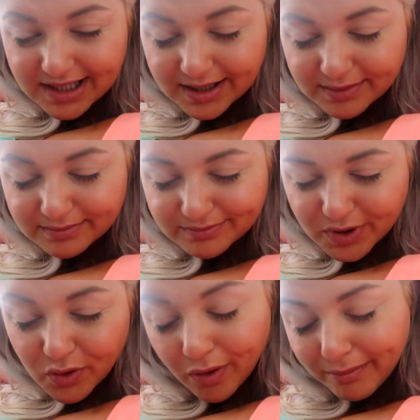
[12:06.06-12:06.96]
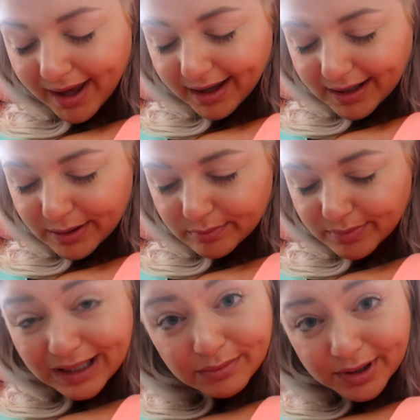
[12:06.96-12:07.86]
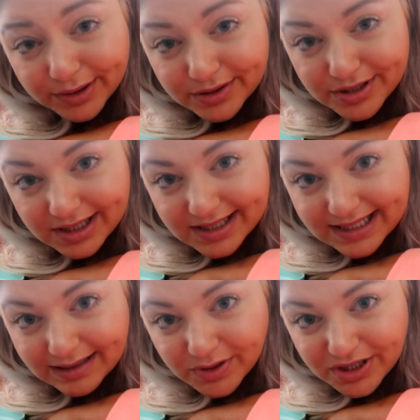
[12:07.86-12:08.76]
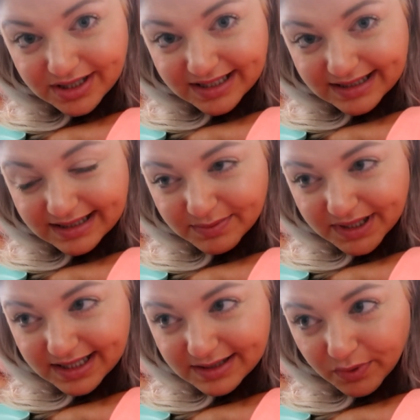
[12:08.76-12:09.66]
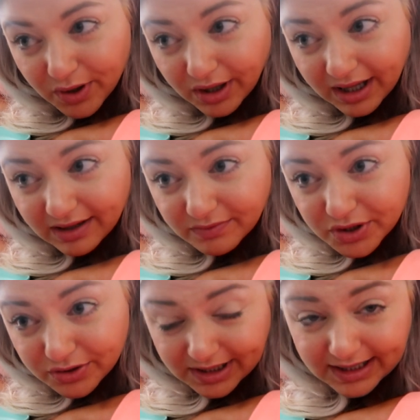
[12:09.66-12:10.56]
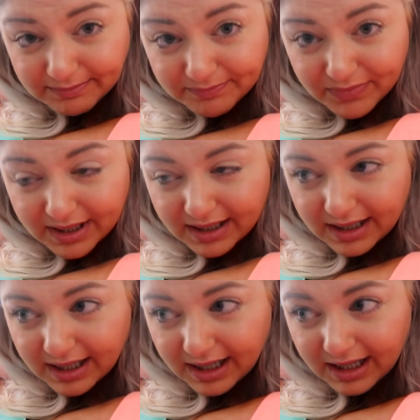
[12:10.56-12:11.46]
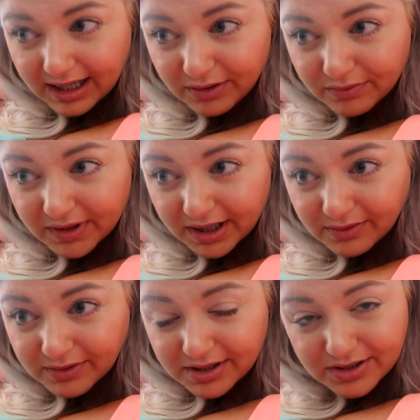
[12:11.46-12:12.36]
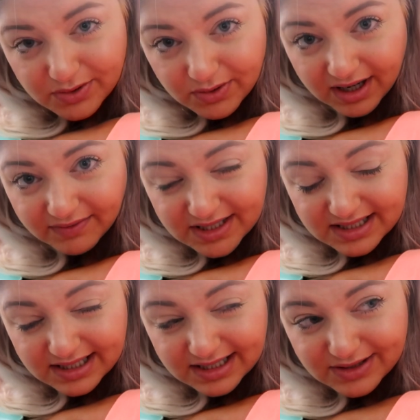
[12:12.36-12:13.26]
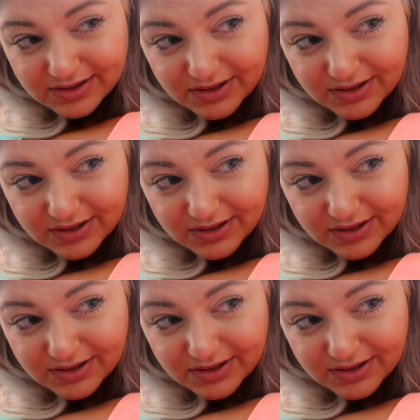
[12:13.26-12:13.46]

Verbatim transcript: some gourmet peanut butter and jelly sandwiches because we're all out of turkey and I don't feel like going to the store, obviously.